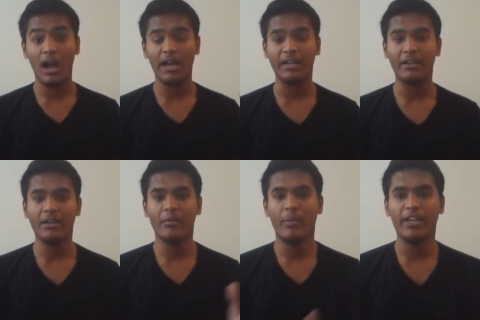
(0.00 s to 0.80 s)
Hi,
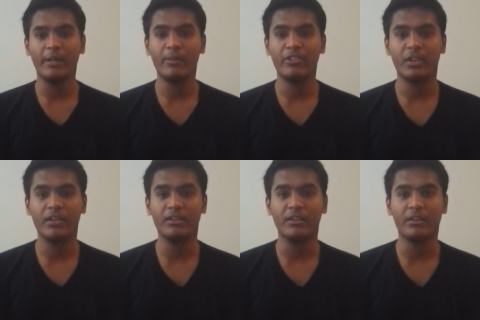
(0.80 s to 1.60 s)
my name is
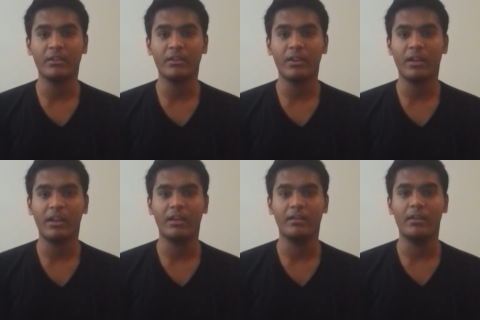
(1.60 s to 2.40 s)
Sarang Nerkar
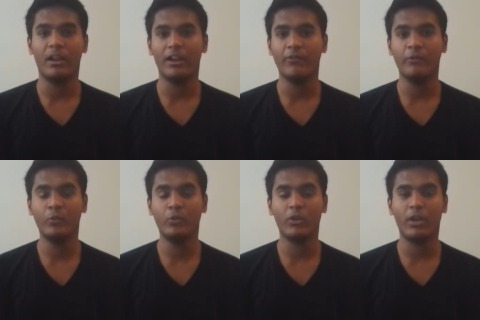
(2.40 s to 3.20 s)
and I have
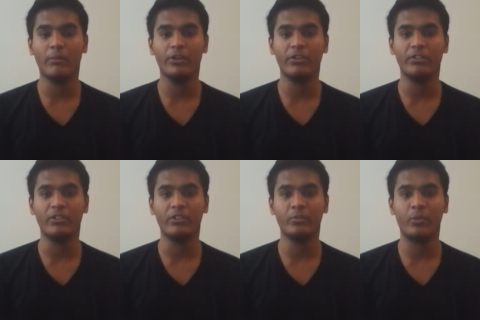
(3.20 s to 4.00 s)
two collaborators
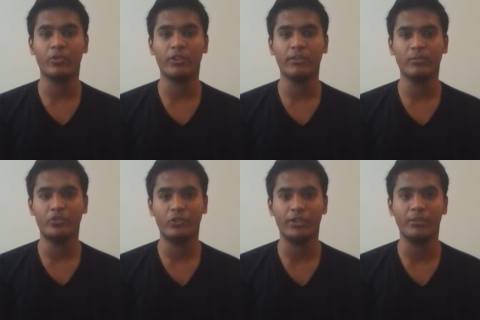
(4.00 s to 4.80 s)
in this project,
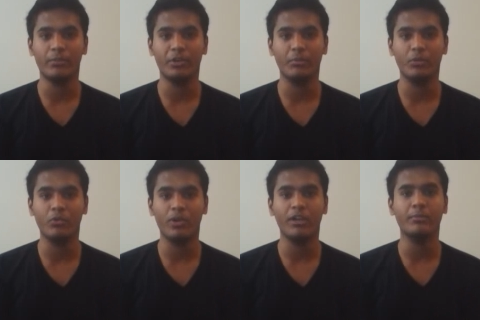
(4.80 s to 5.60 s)
Shreen
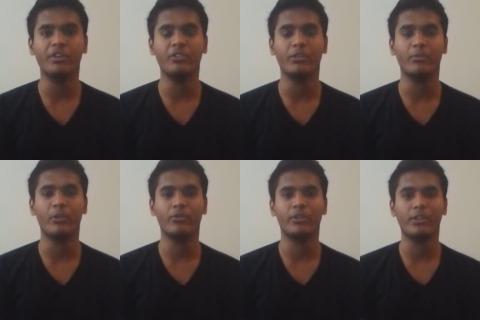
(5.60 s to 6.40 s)
Parimu and Misha
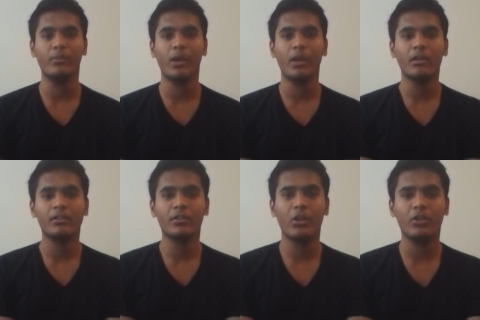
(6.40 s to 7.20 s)
Dabrowski.
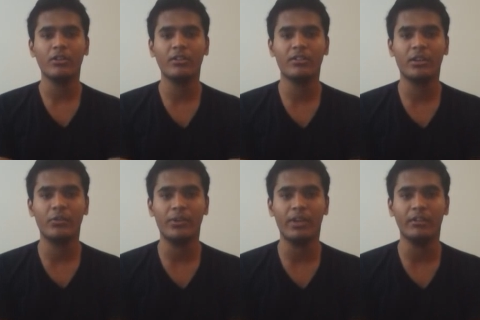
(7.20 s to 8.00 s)
They're not in this
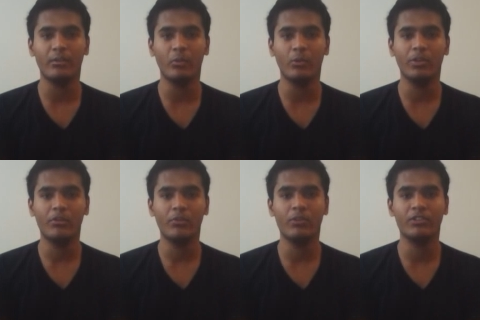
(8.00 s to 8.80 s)
country at the
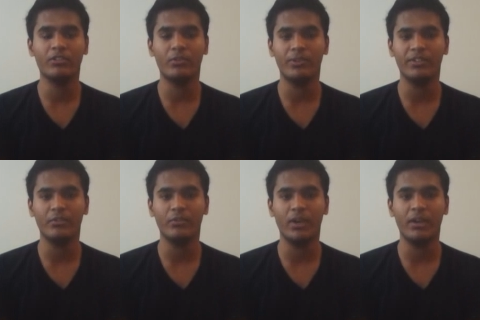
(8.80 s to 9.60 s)
moment, which is the
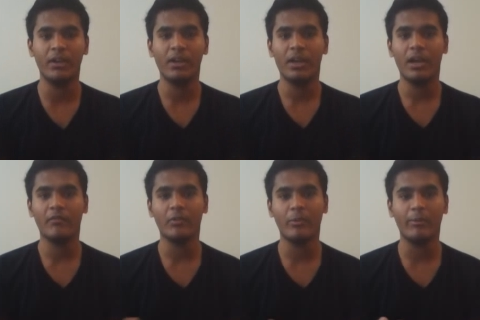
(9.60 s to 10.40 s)
reason why I
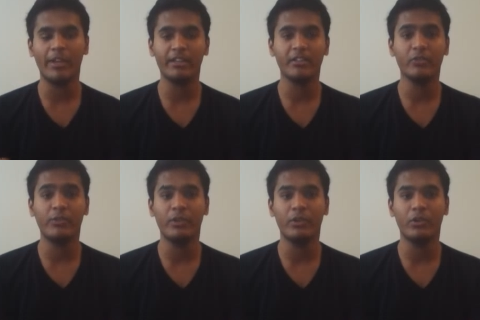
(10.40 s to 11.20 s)
will be making this
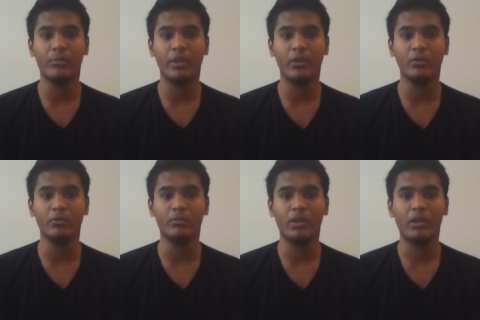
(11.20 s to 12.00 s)
video on my
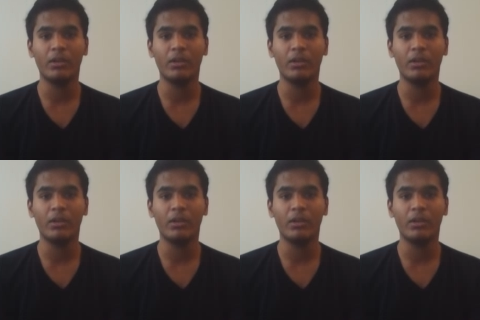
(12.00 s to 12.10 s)
own.